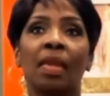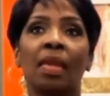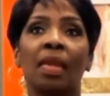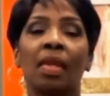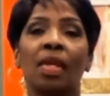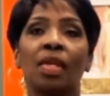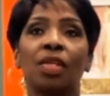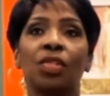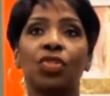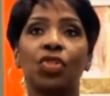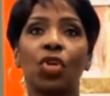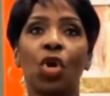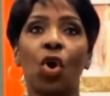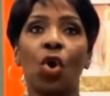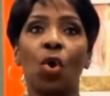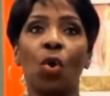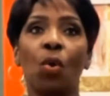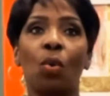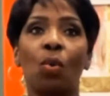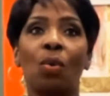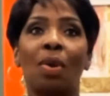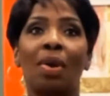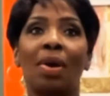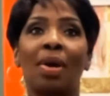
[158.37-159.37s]

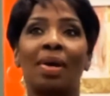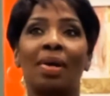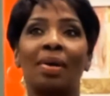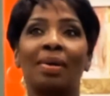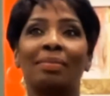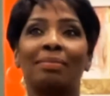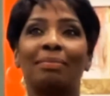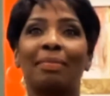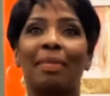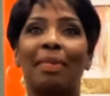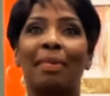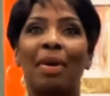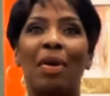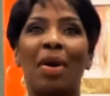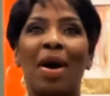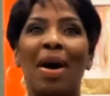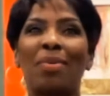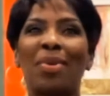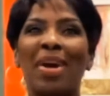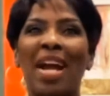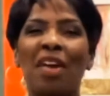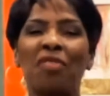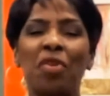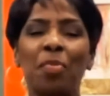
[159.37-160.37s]
so
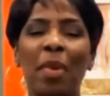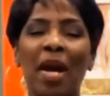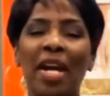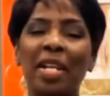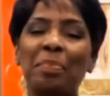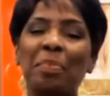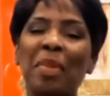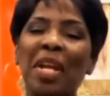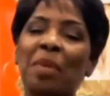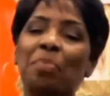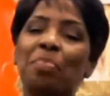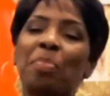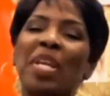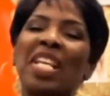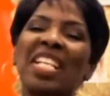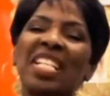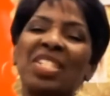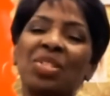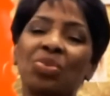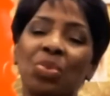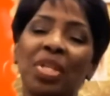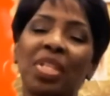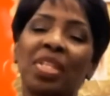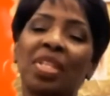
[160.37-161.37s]
everybody made
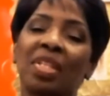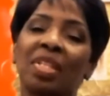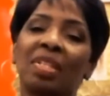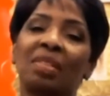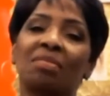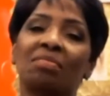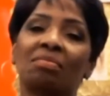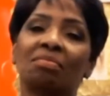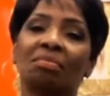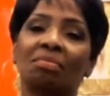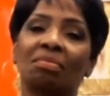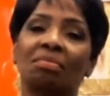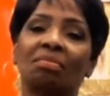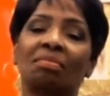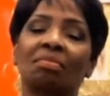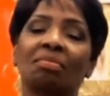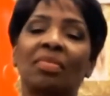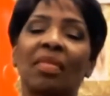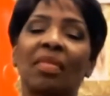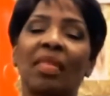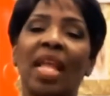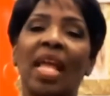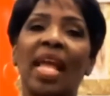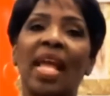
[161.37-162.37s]
peace with it.
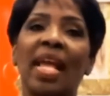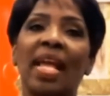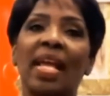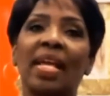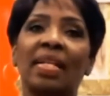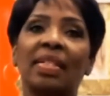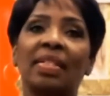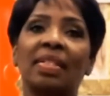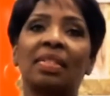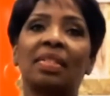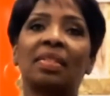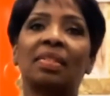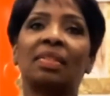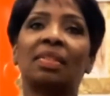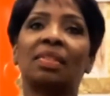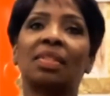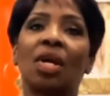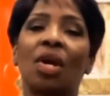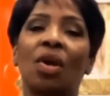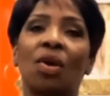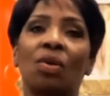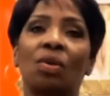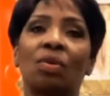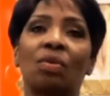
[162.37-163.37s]
And
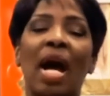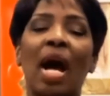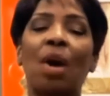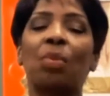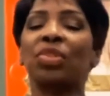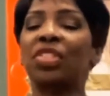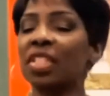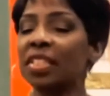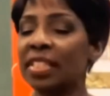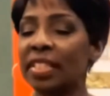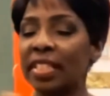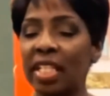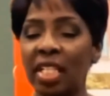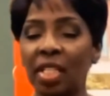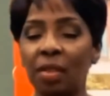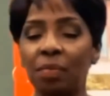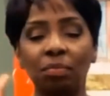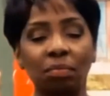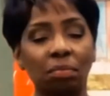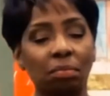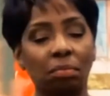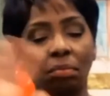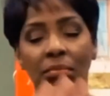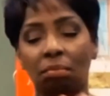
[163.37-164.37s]
so I was asleep,
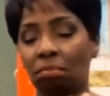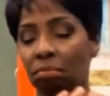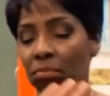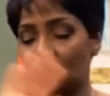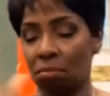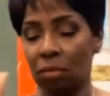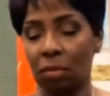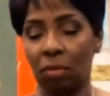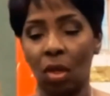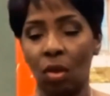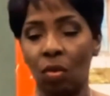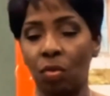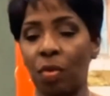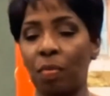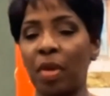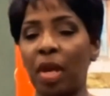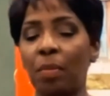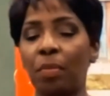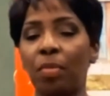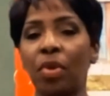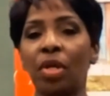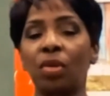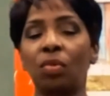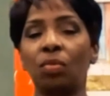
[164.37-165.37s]
don't
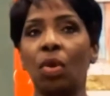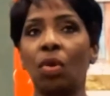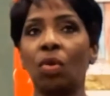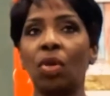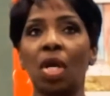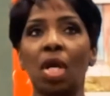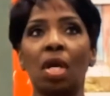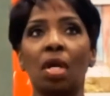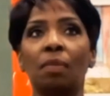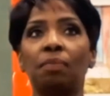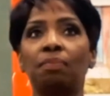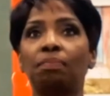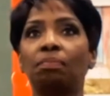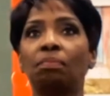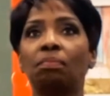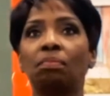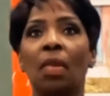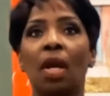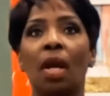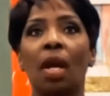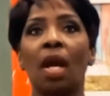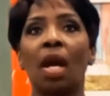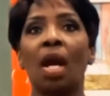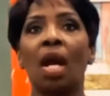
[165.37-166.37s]
remember it, woke up,
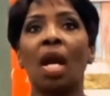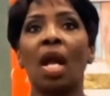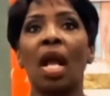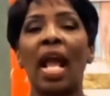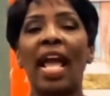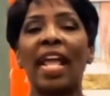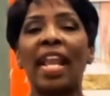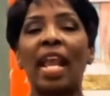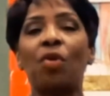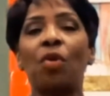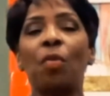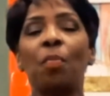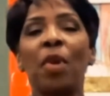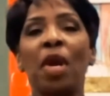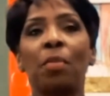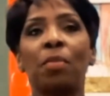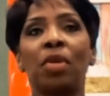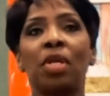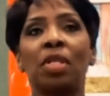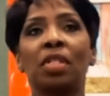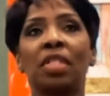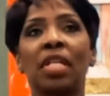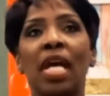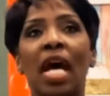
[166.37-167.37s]
and I
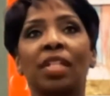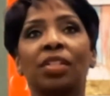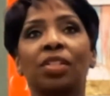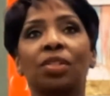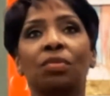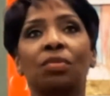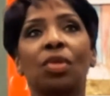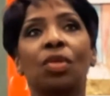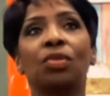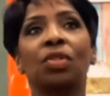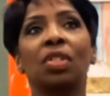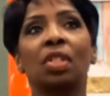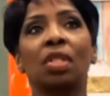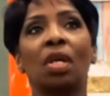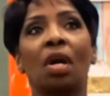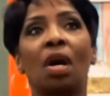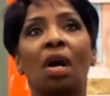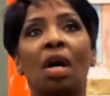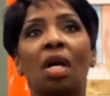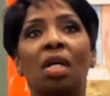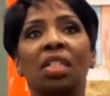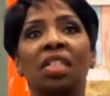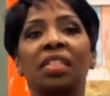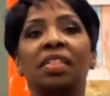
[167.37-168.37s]
remember Dr.
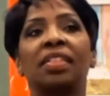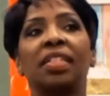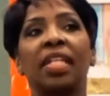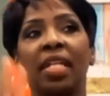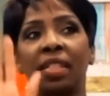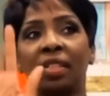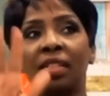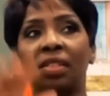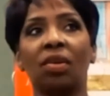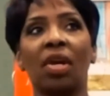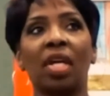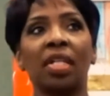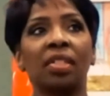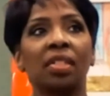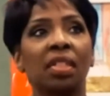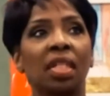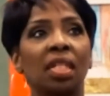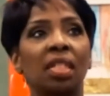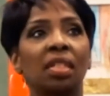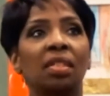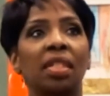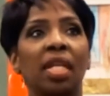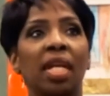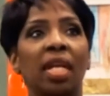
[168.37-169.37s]
Rosenthal. He's dead, so I can say
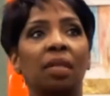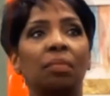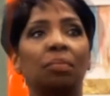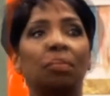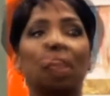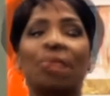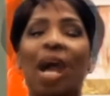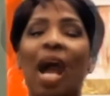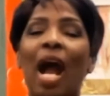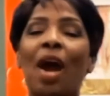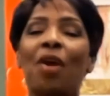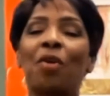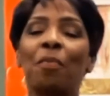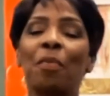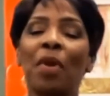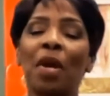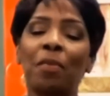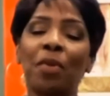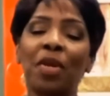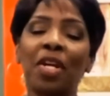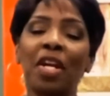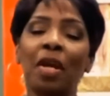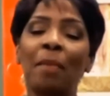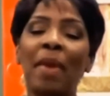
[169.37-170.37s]
his name. I
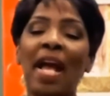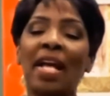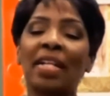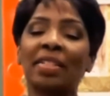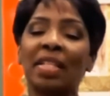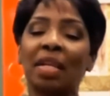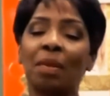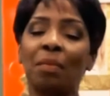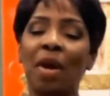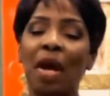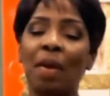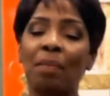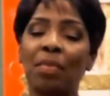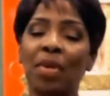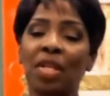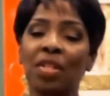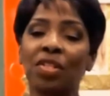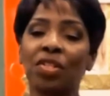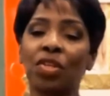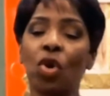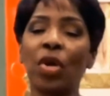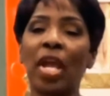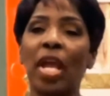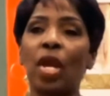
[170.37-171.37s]
remember him asking my mother,
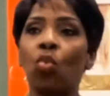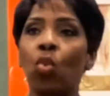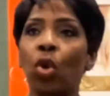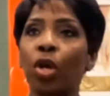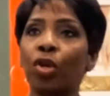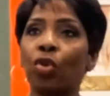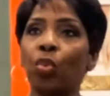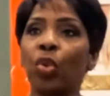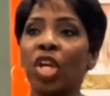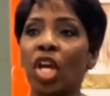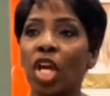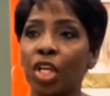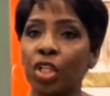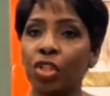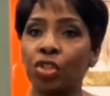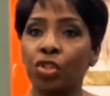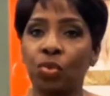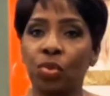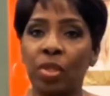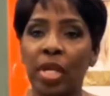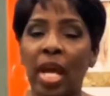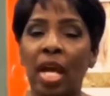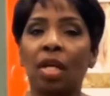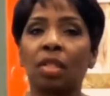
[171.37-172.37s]
okay, what are we going to do
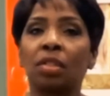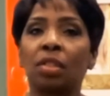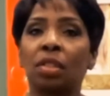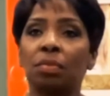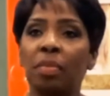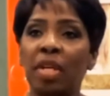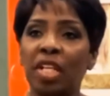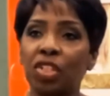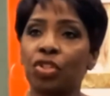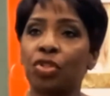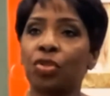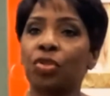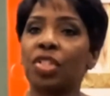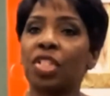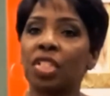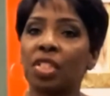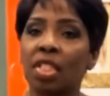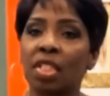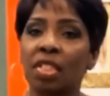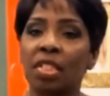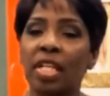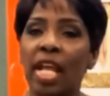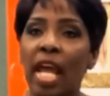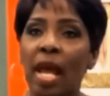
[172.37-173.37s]
now to make sure this
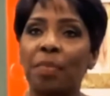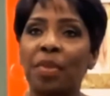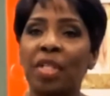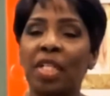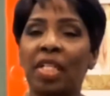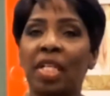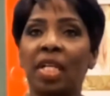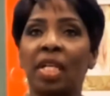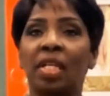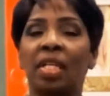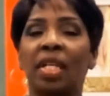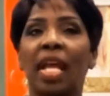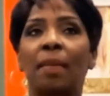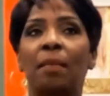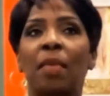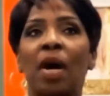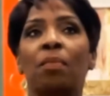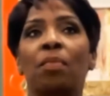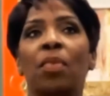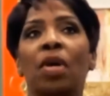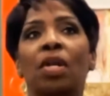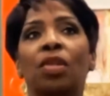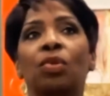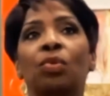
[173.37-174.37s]
doesn't happen again? And my
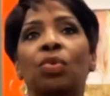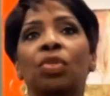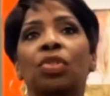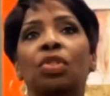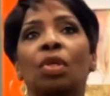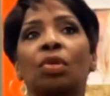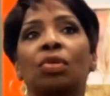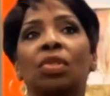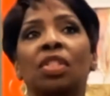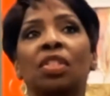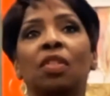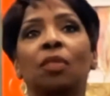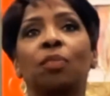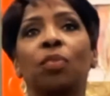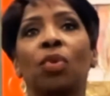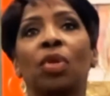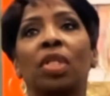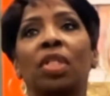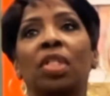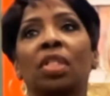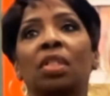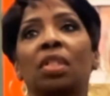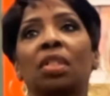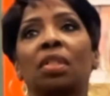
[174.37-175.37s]
mother was so
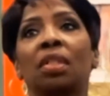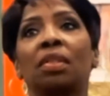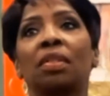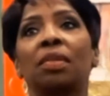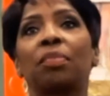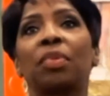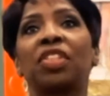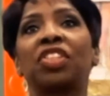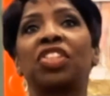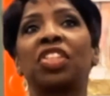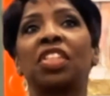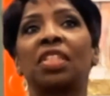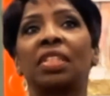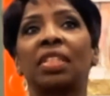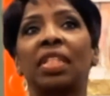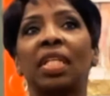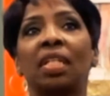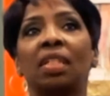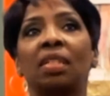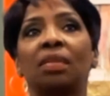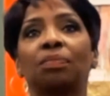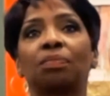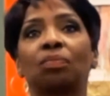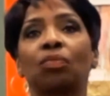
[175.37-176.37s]
disappointed, but she
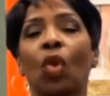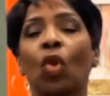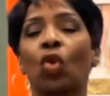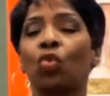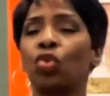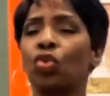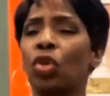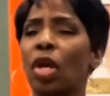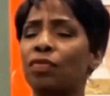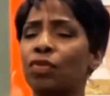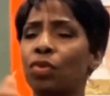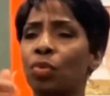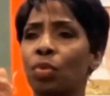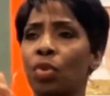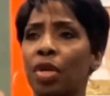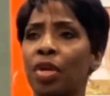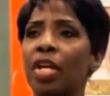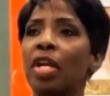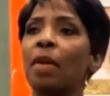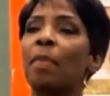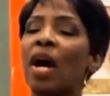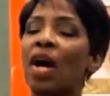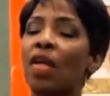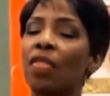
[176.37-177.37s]
said, you don't have to
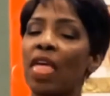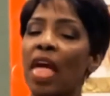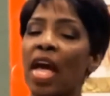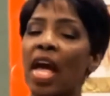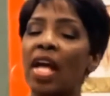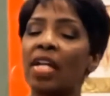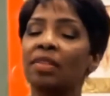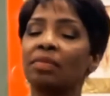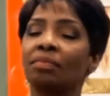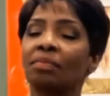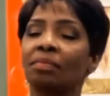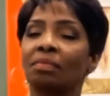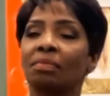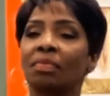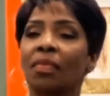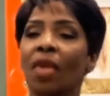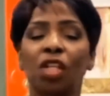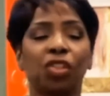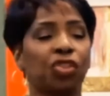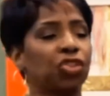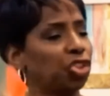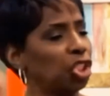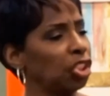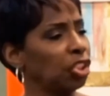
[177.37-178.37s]
worry about that,
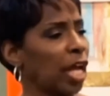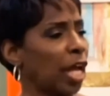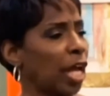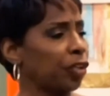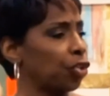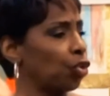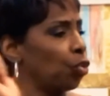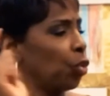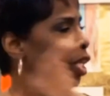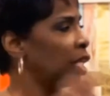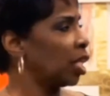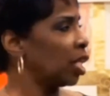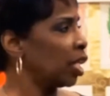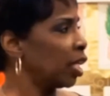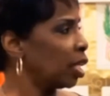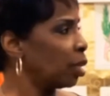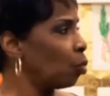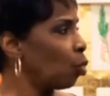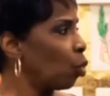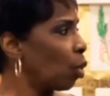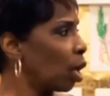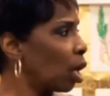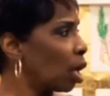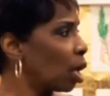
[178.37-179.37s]
because she's not doing it
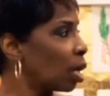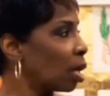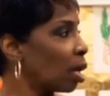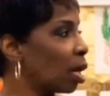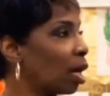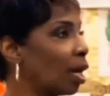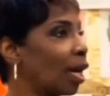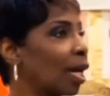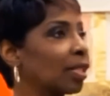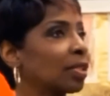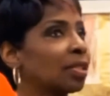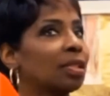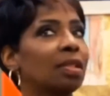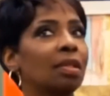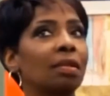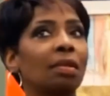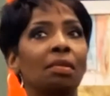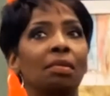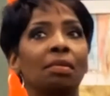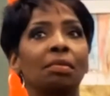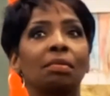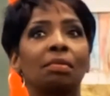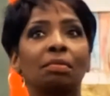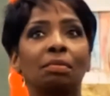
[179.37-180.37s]
anymore. I said,
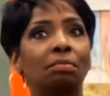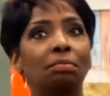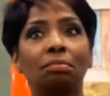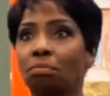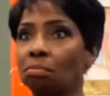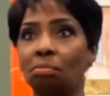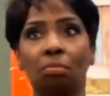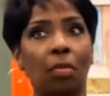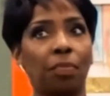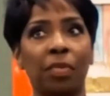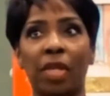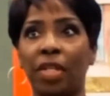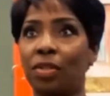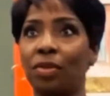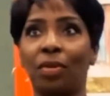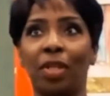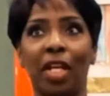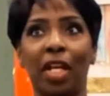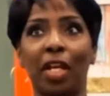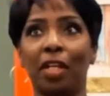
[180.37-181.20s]
oh, I'm not doing it